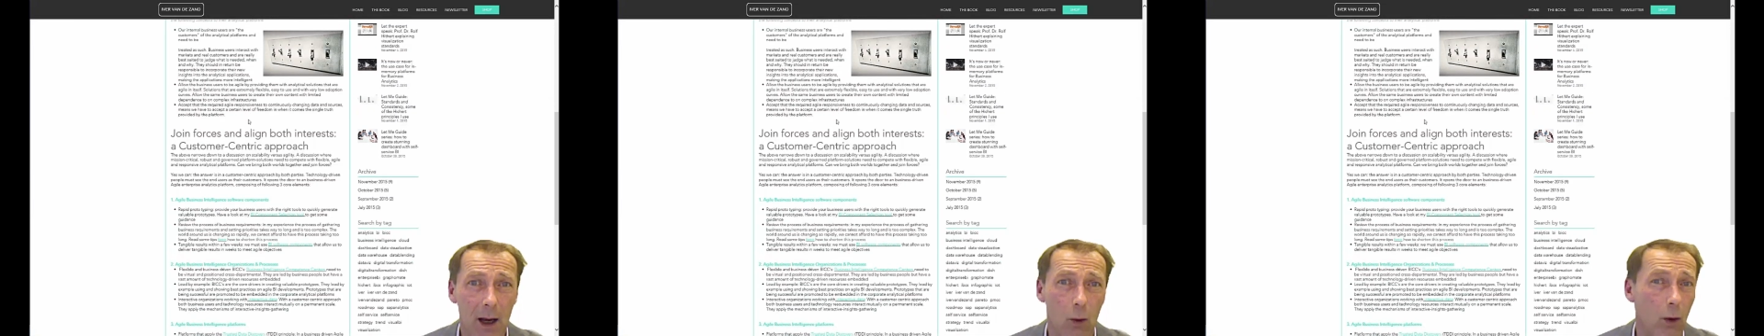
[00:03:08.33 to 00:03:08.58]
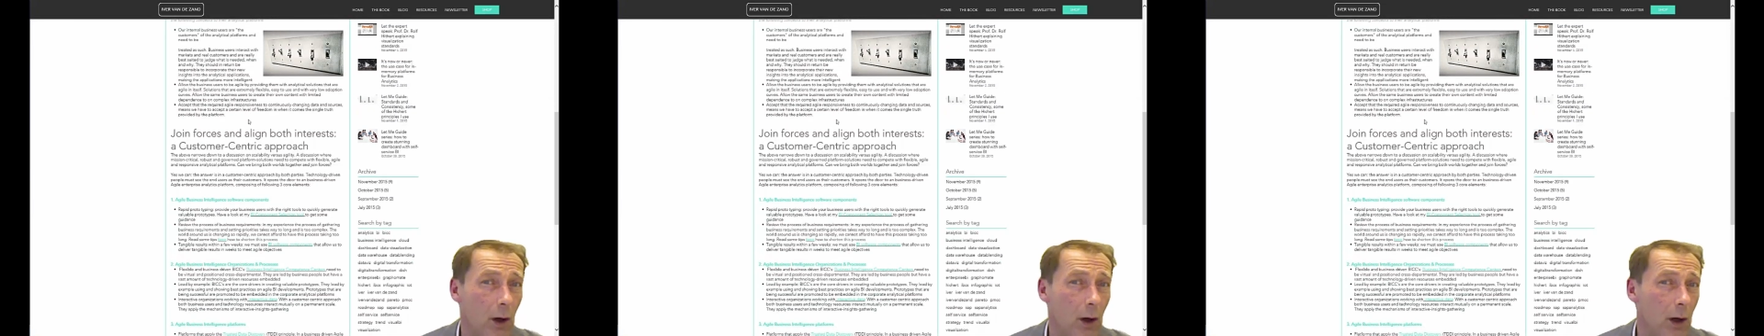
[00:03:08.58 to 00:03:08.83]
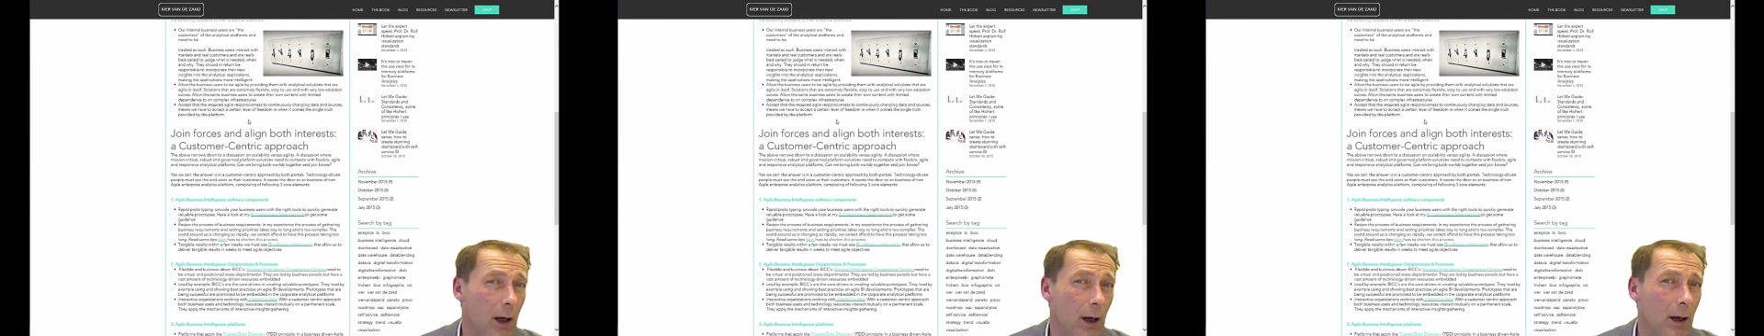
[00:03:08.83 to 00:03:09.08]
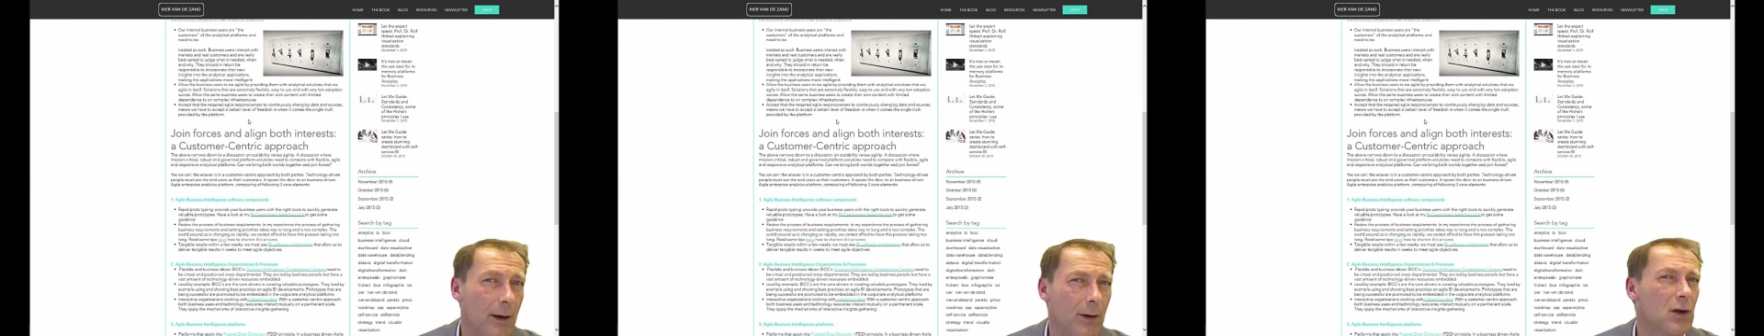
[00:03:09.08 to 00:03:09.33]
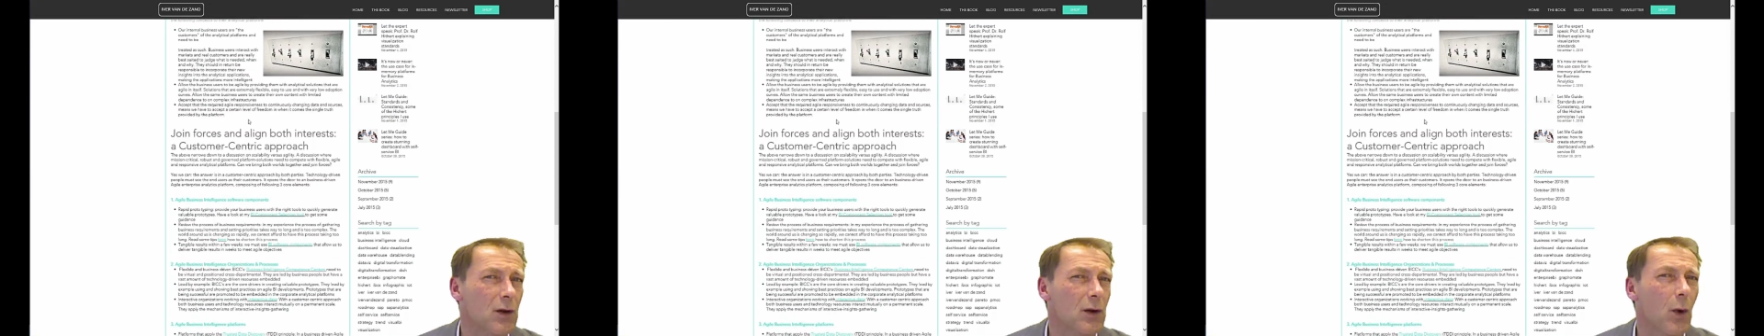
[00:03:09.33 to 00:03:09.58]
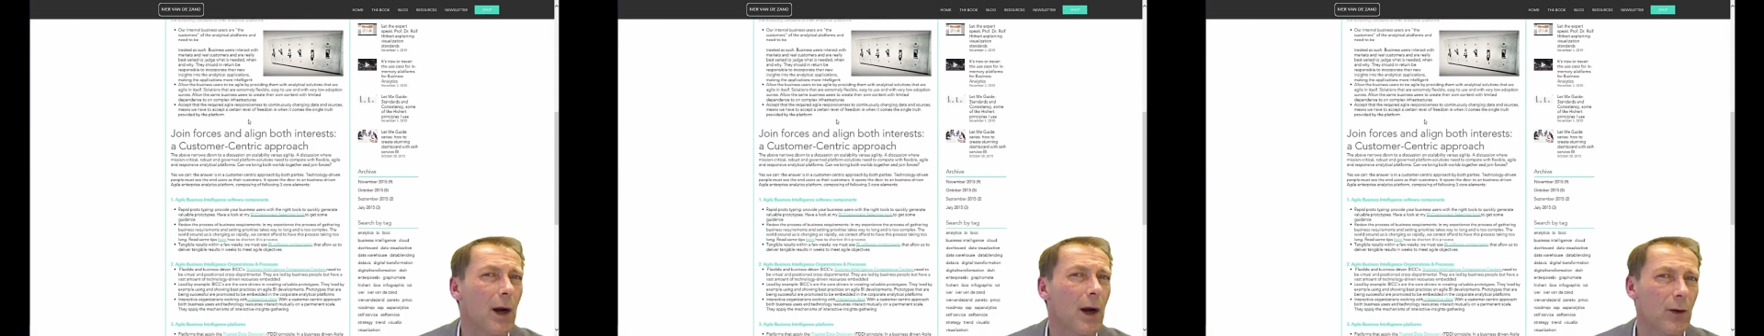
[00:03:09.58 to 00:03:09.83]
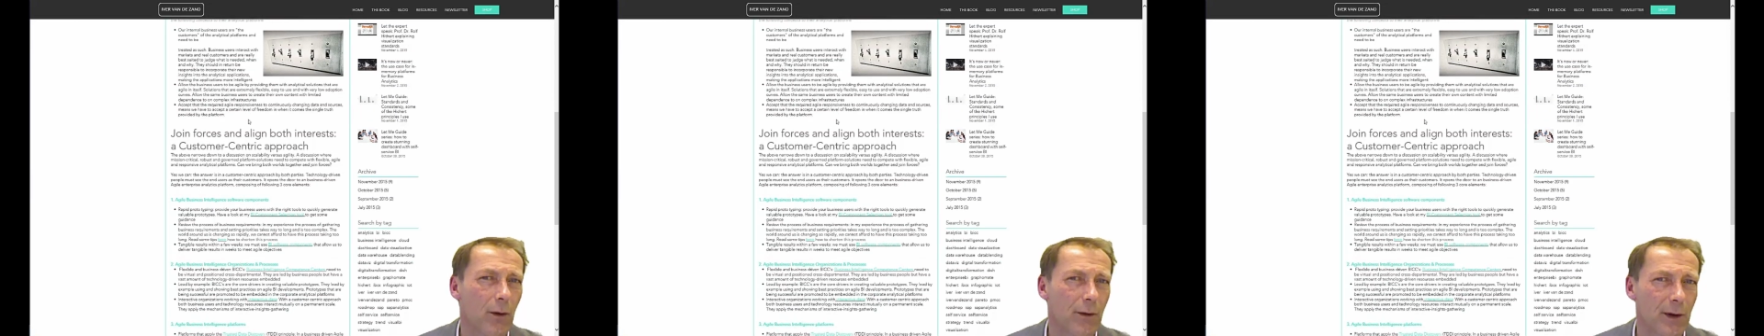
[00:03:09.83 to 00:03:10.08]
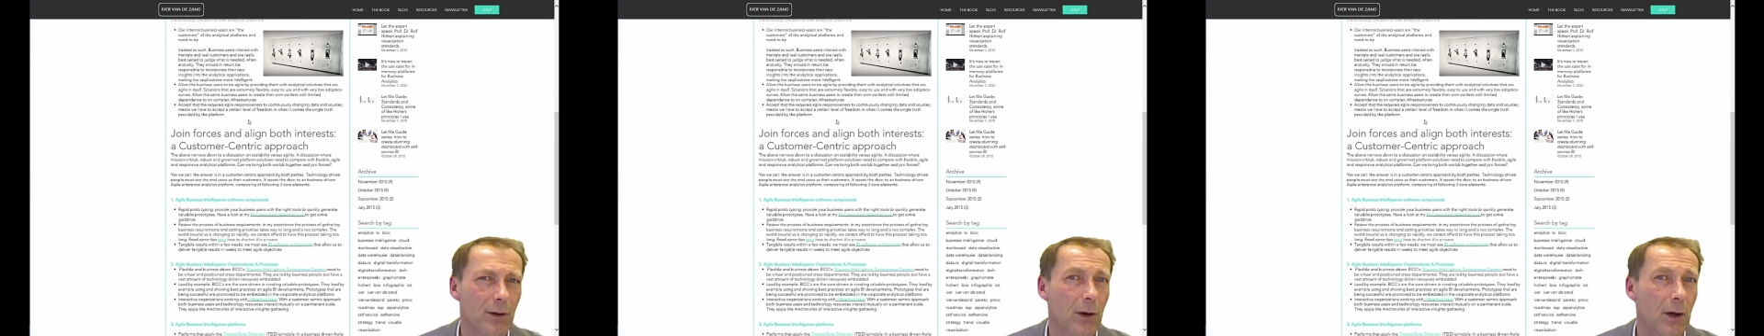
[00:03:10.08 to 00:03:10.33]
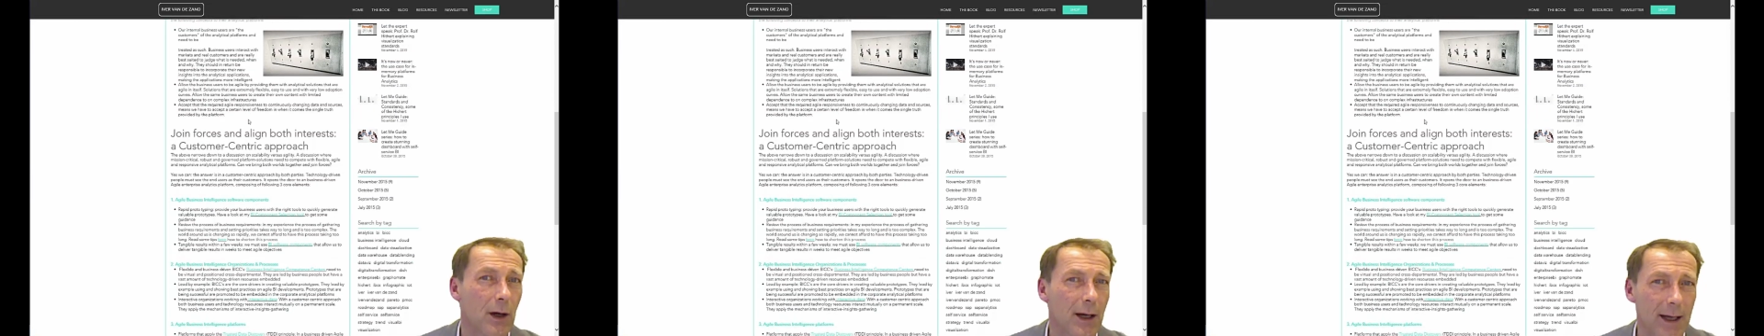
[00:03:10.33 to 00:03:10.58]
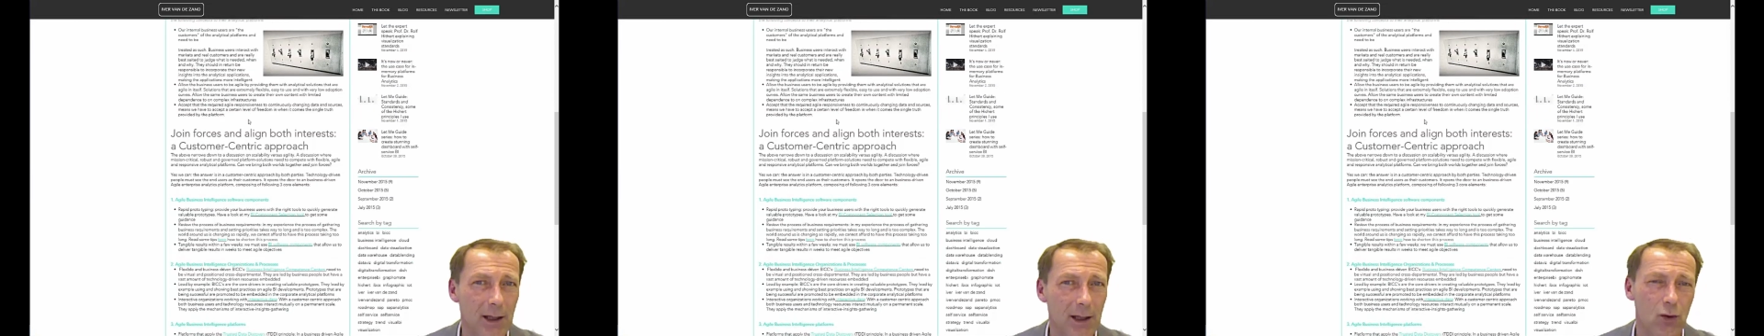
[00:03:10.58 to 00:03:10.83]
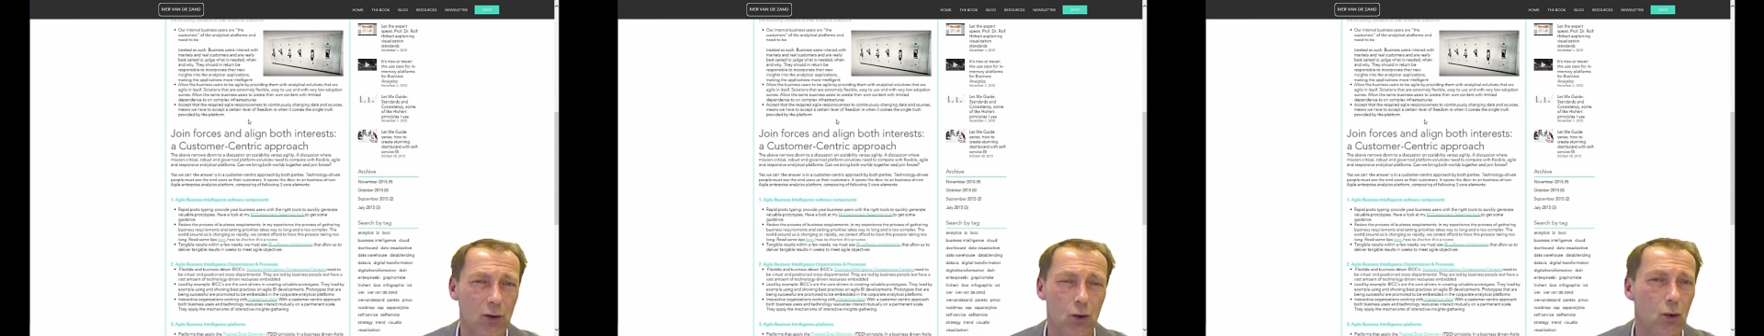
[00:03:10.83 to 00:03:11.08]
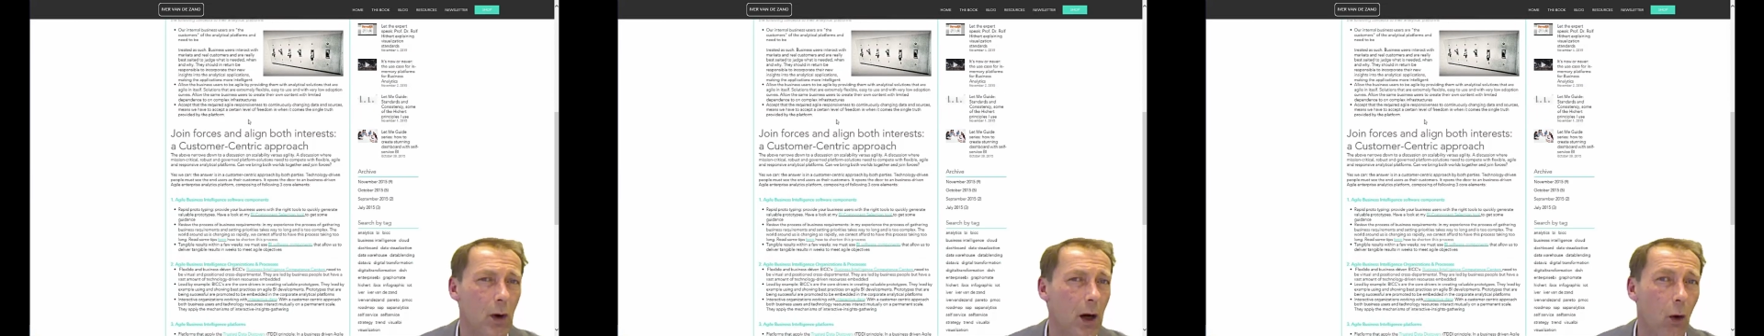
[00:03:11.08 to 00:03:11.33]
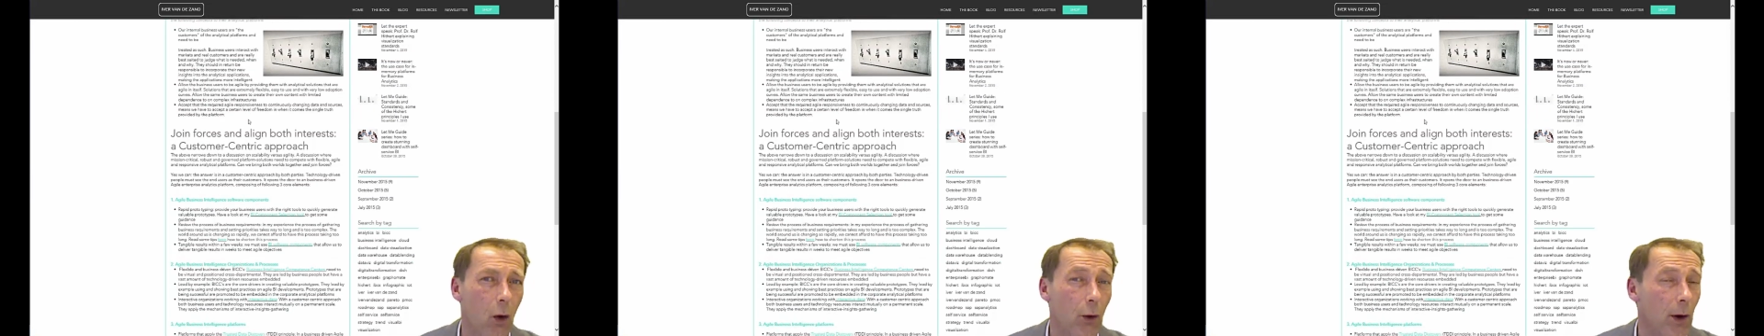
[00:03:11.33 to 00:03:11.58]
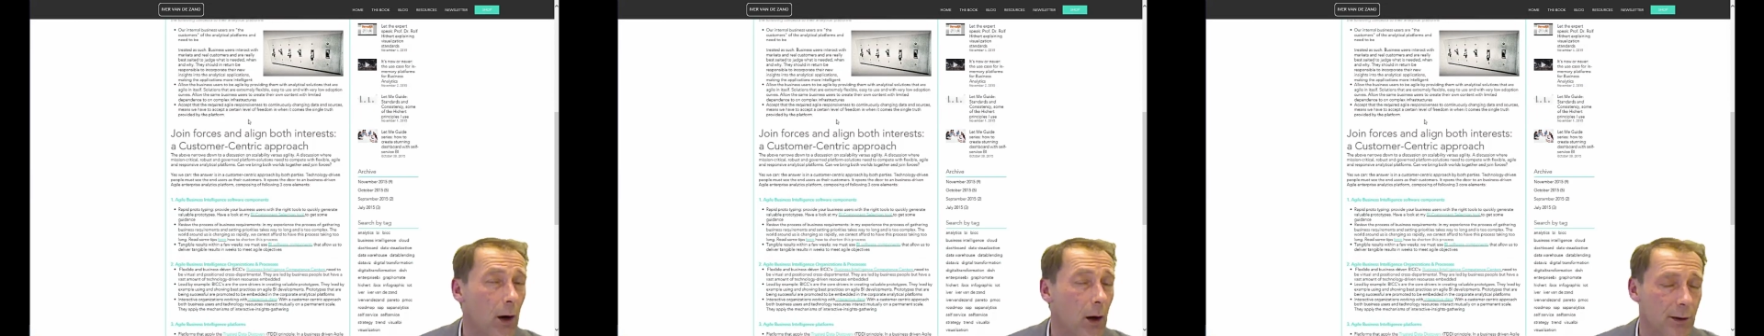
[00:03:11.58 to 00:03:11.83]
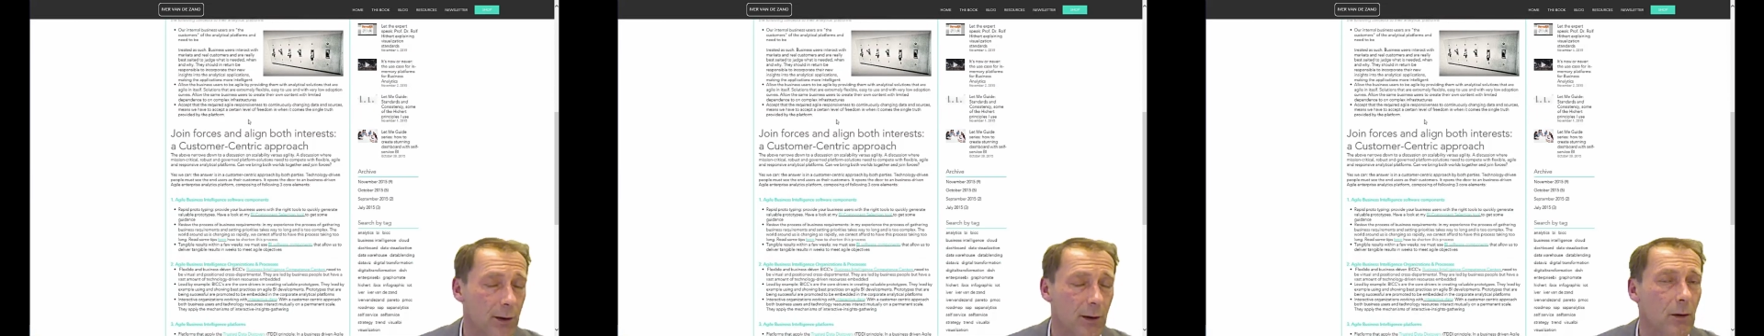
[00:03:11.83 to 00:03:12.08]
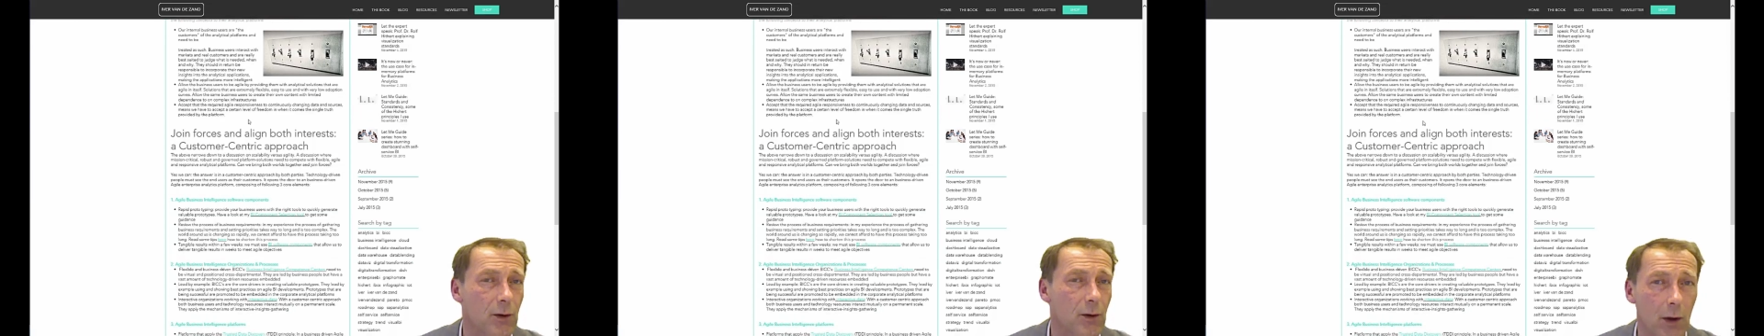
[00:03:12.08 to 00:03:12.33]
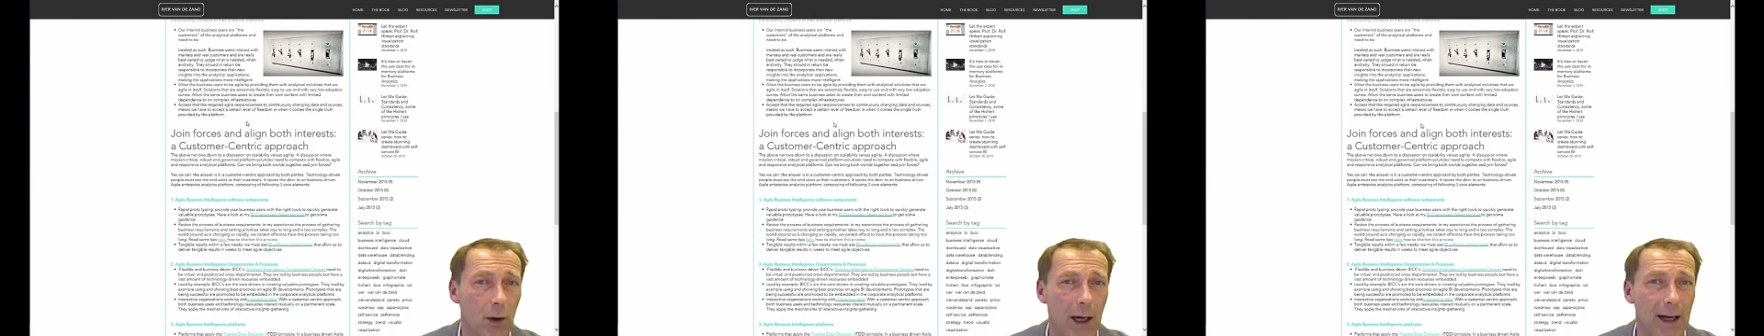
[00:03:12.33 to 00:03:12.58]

or there's quite often there are links to other articles or